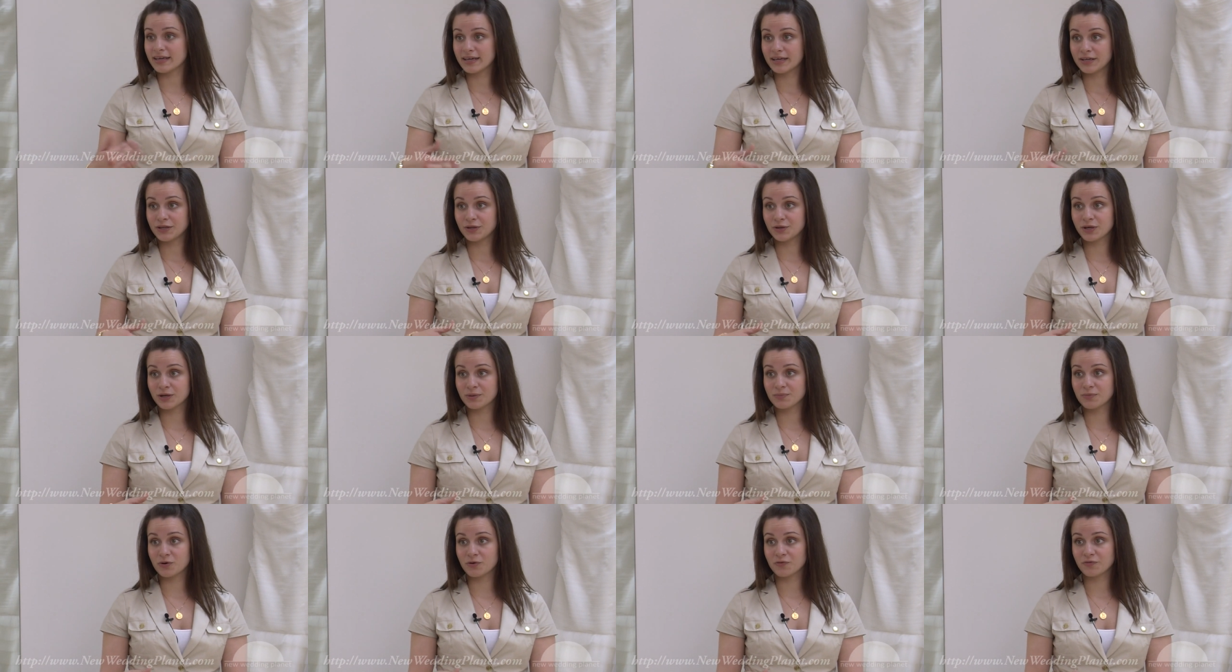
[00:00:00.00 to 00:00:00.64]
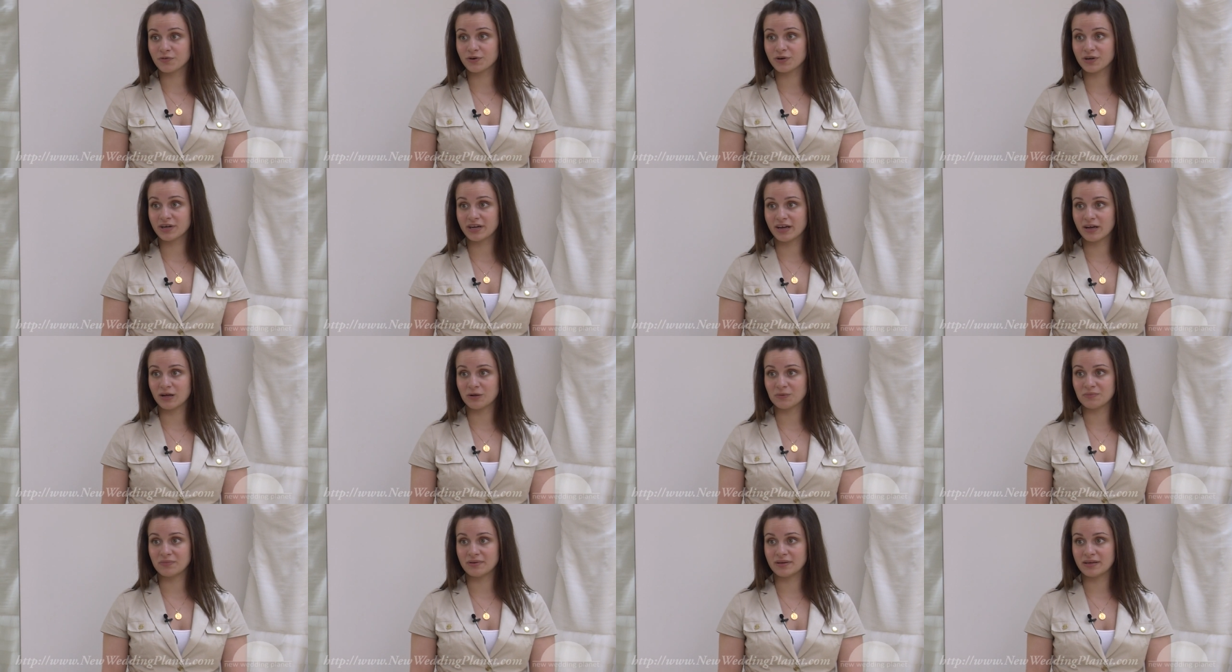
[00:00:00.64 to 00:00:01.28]
can you come over and
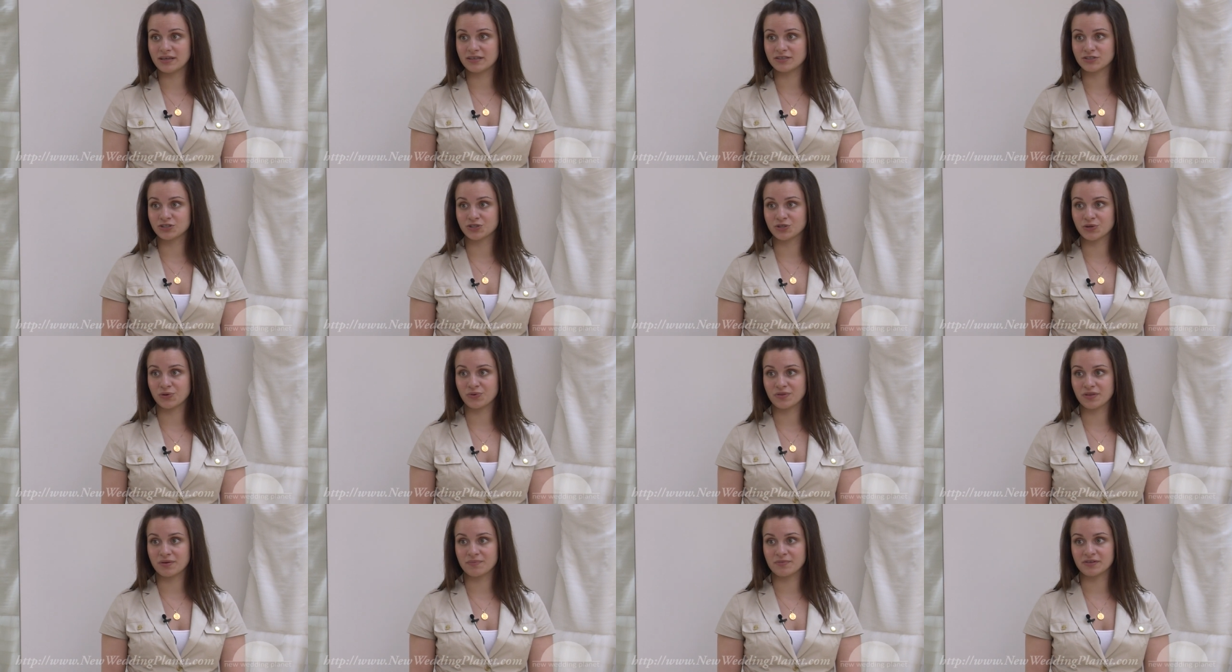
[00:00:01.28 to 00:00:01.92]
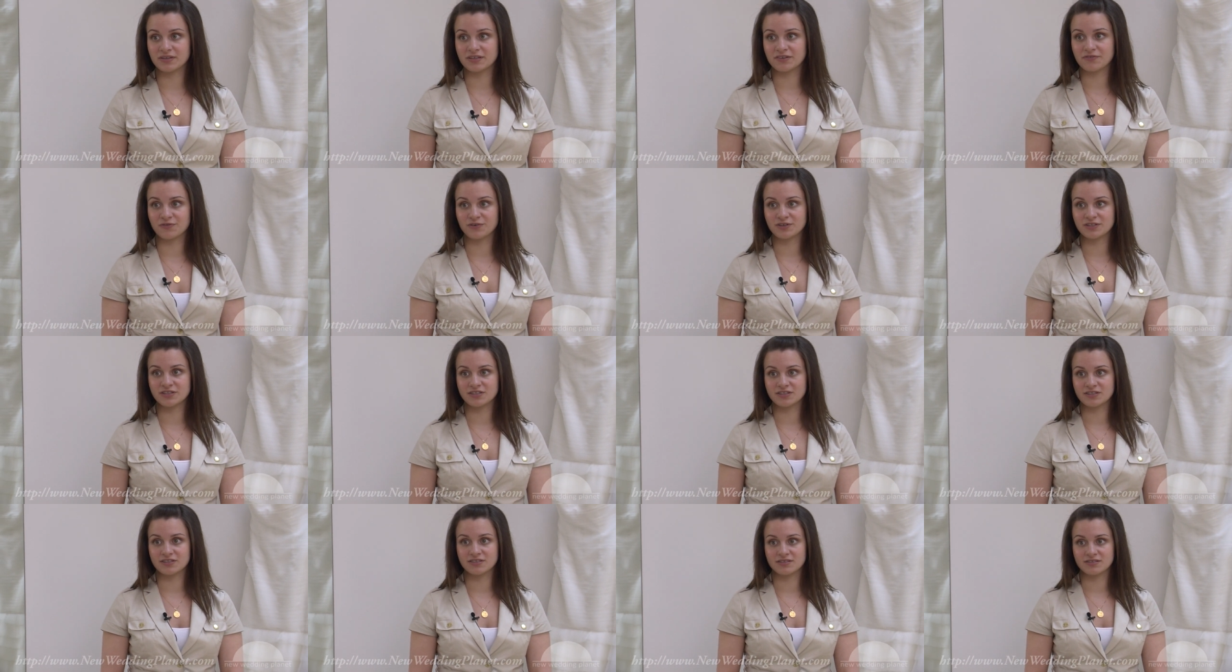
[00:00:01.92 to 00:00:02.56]
help me show them the
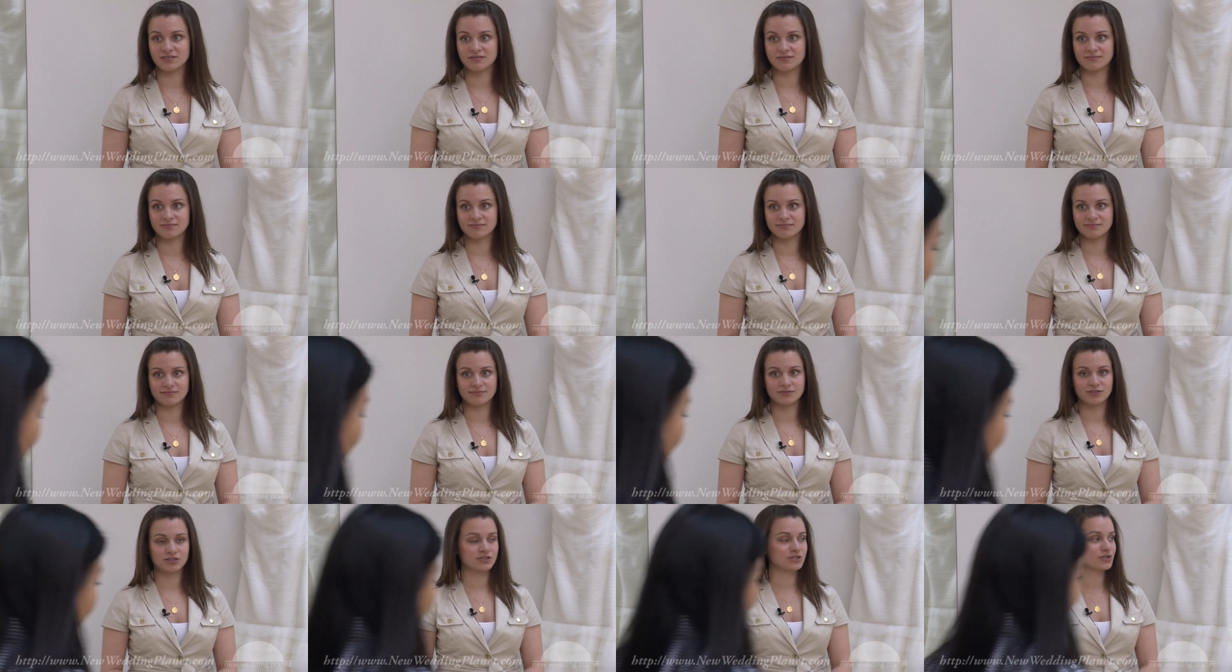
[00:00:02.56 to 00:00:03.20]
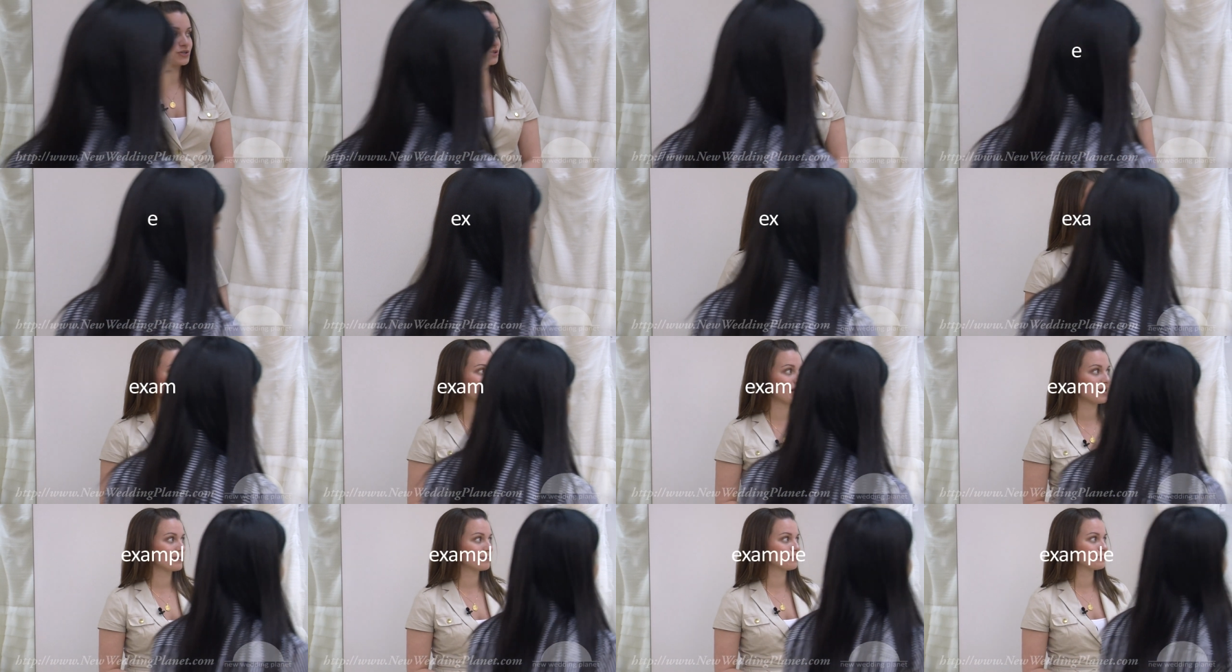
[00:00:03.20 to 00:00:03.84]
different skirt
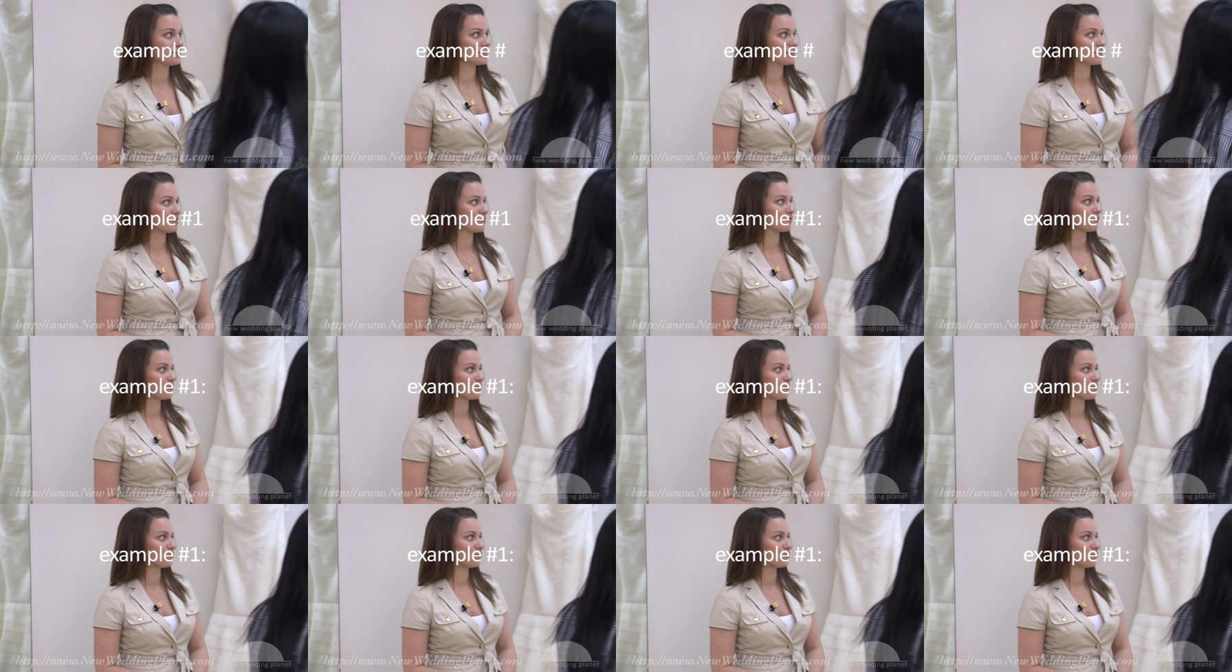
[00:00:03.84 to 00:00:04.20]
shapes and the